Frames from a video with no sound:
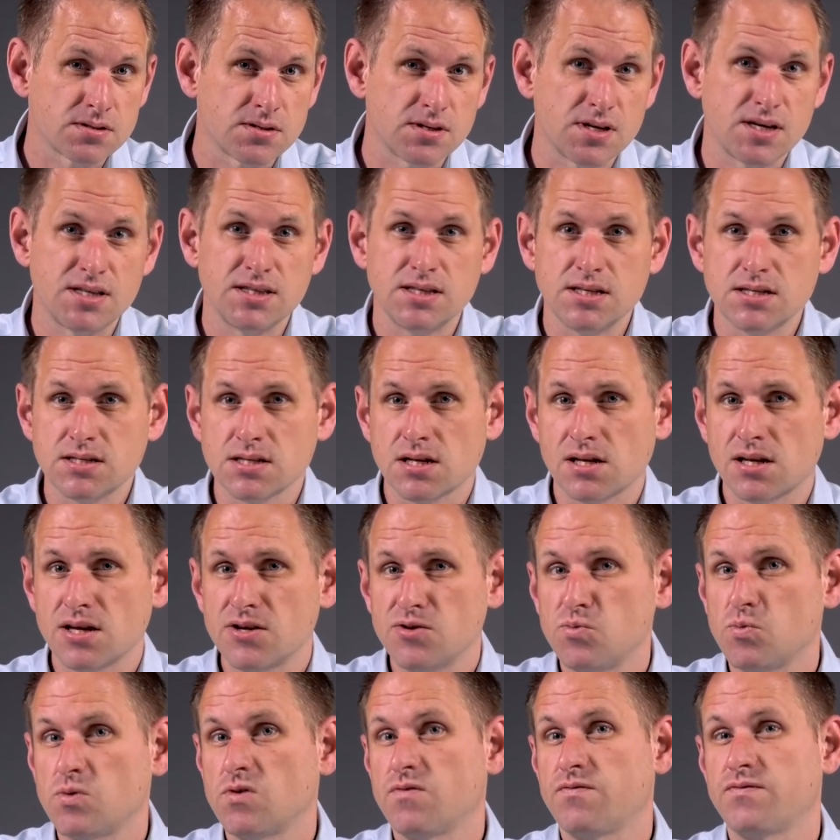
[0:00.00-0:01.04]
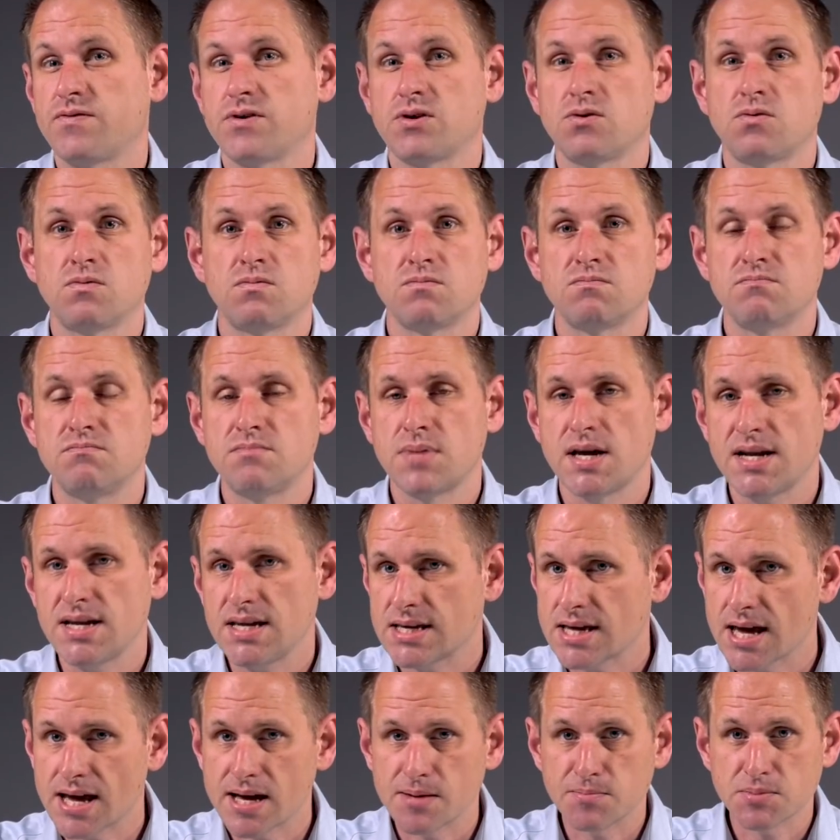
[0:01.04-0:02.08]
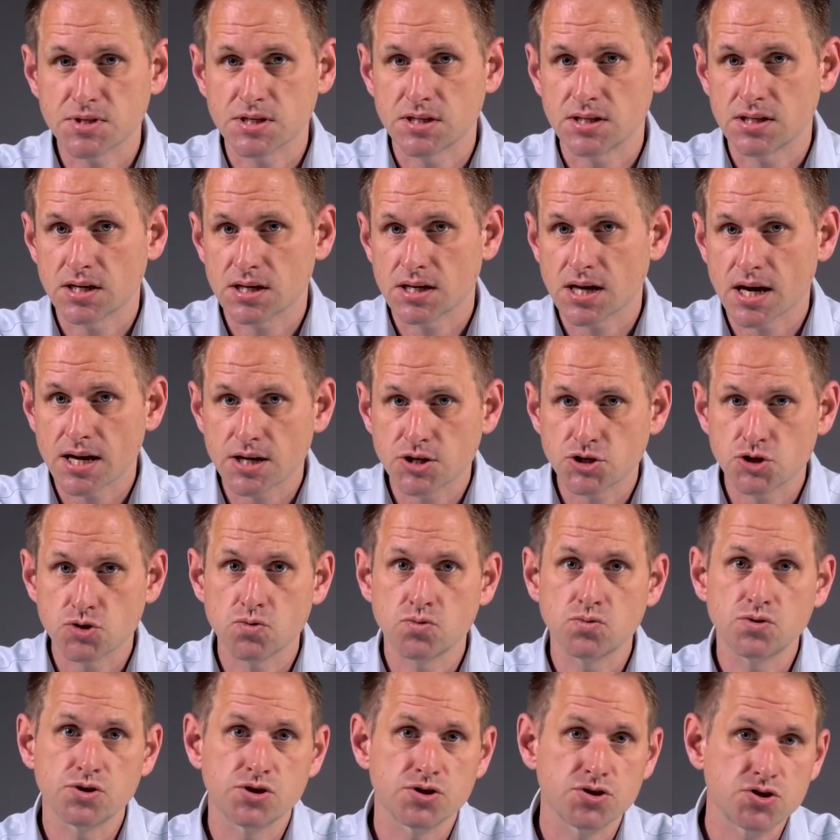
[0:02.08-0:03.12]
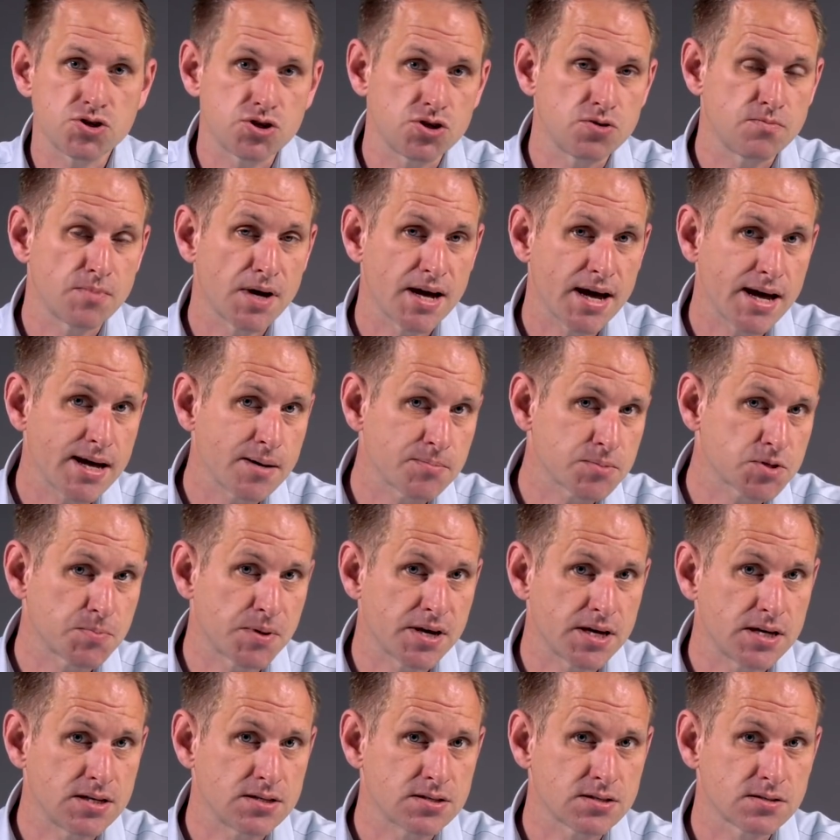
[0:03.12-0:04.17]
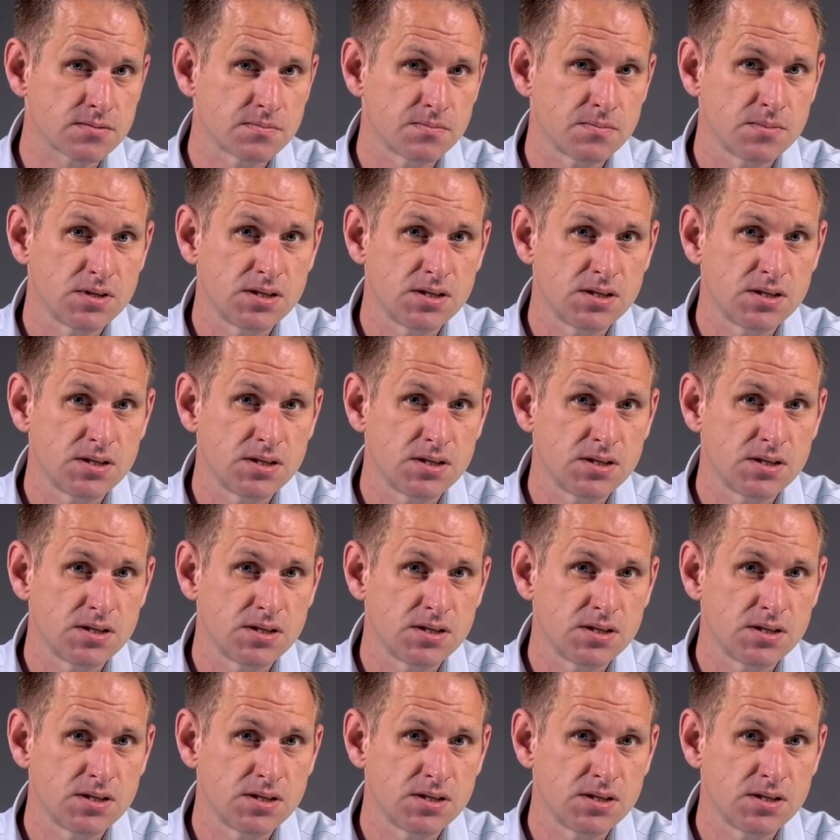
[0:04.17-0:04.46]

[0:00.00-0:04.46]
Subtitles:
And this alone will fill many gaps in the casual consumer app space.